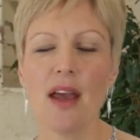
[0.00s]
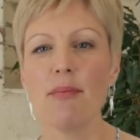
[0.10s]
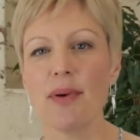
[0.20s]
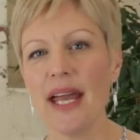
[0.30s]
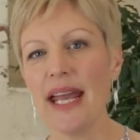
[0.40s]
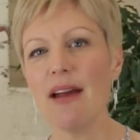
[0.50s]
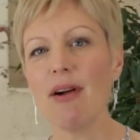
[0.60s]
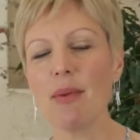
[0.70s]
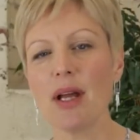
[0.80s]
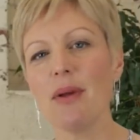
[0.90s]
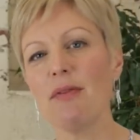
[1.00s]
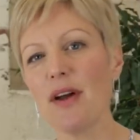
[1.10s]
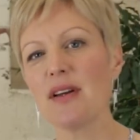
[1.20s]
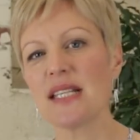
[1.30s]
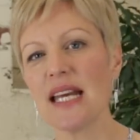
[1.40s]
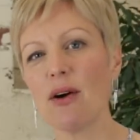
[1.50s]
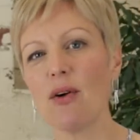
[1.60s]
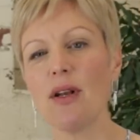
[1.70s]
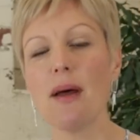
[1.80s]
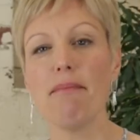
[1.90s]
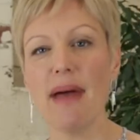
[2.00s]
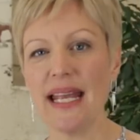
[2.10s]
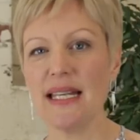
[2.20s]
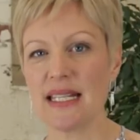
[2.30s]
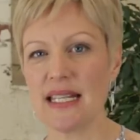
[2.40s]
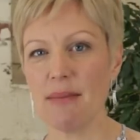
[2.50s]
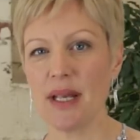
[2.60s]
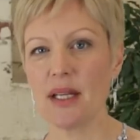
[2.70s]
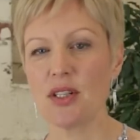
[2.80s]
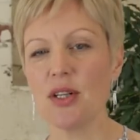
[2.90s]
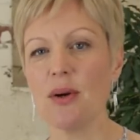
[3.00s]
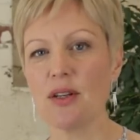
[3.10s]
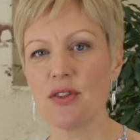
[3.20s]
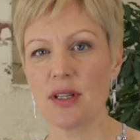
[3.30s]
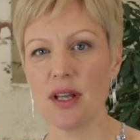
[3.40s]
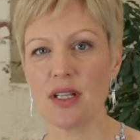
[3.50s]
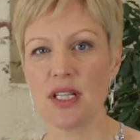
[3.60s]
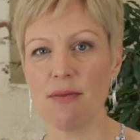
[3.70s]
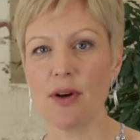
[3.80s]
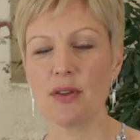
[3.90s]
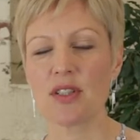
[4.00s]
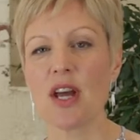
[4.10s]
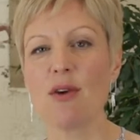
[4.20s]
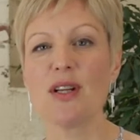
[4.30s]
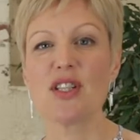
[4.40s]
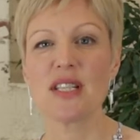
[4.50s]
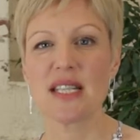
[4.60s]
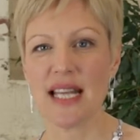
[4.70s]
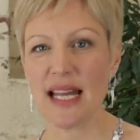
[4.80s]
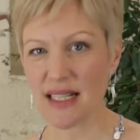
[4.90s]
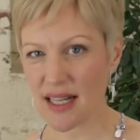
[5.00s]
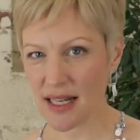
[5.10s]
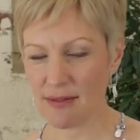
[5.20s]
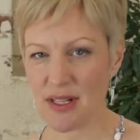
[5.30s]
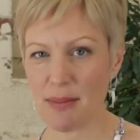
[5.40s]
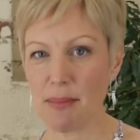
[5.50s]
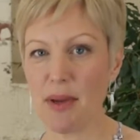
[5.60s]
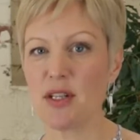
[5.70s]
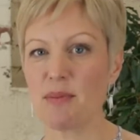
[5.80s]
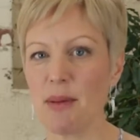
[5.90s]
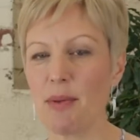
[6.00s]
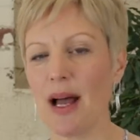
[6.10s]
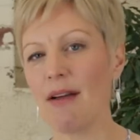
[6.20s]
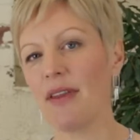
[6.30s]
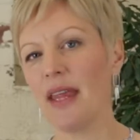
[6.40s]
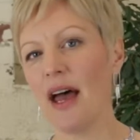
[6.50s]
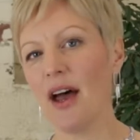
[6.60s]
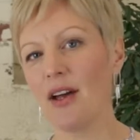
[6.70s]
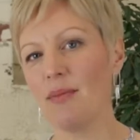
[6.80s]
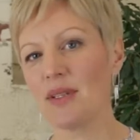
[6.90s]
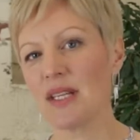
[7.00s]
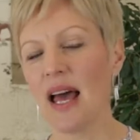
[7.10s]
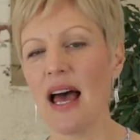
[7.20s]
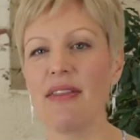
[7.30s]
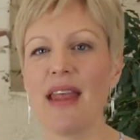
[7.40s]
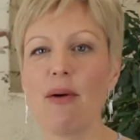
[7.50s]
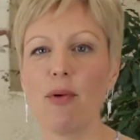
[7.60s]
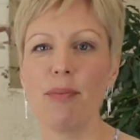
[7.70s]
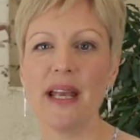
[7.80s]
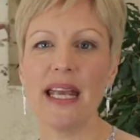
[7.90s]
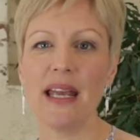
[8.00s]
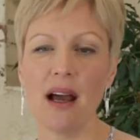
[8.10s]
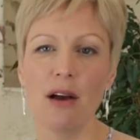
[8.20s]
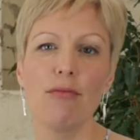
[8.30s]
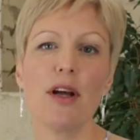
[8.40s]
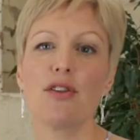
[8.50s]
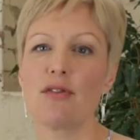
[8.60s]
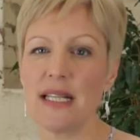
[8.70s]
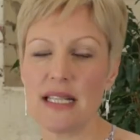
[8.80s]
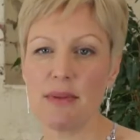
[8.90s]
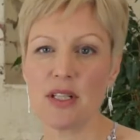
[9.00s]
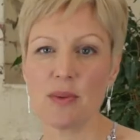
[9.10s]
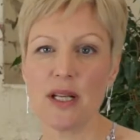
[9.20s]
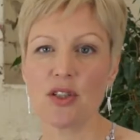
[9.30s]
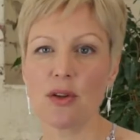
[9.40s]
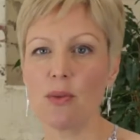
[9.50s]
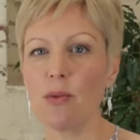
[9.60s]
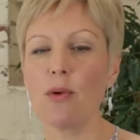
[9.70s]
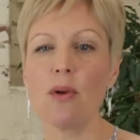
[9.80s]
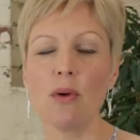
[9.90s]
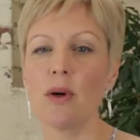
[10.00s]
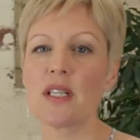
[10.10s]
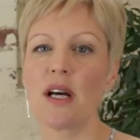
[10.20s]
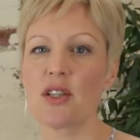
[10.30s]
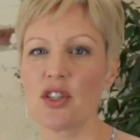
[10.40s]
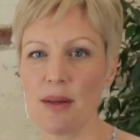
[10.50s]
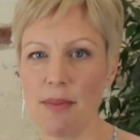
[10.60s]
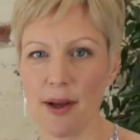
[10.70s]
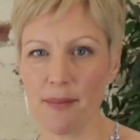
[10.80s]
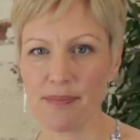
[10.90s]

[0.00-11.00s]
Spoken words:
But here I'm going to be focusing on mains dimming, 230 volts, which is the standard kind of dimming most people have in their homes, and that will be a rotary dimmer switch on the wall or a touch dimmer.